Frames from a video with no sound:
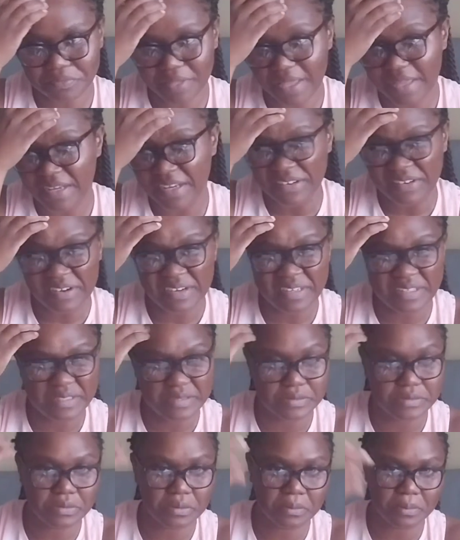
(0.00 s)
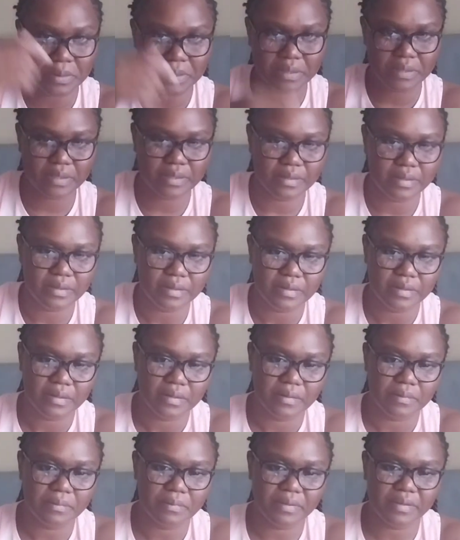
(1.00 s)
I had a running stomach,
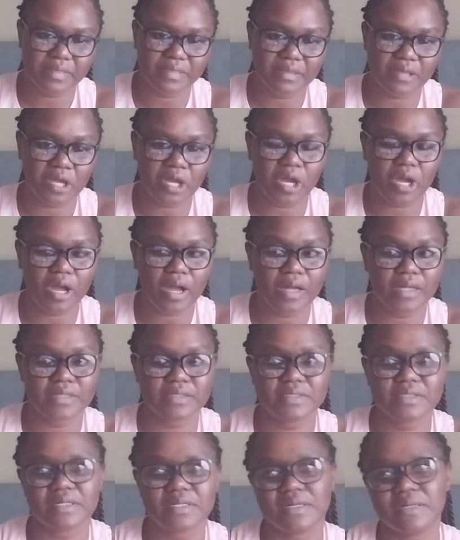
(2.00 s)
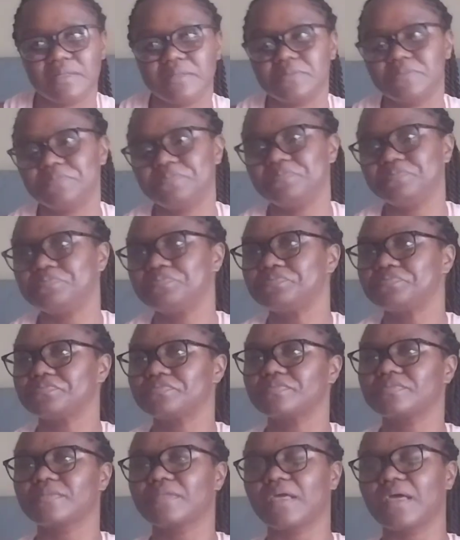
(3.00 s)
but thank God
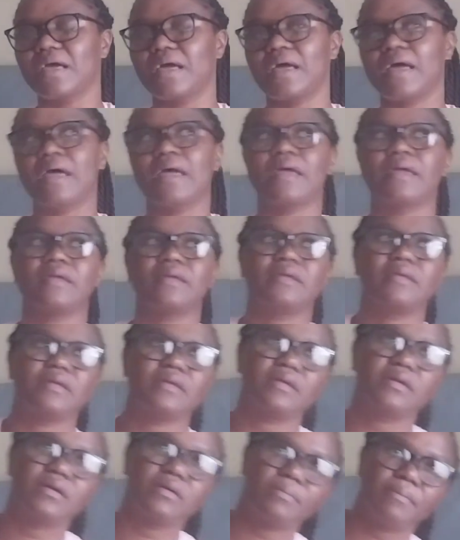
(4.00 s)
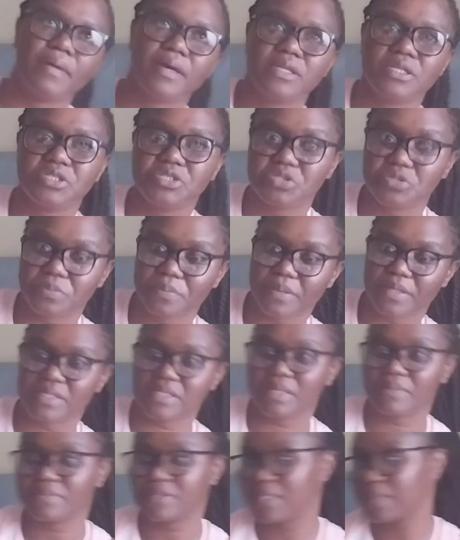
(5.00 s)
I managed to buy
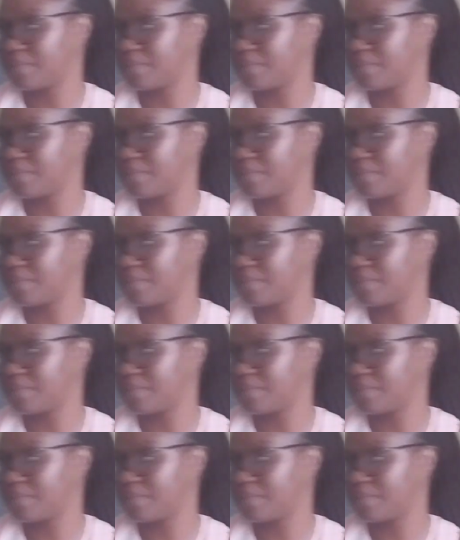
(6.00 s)
some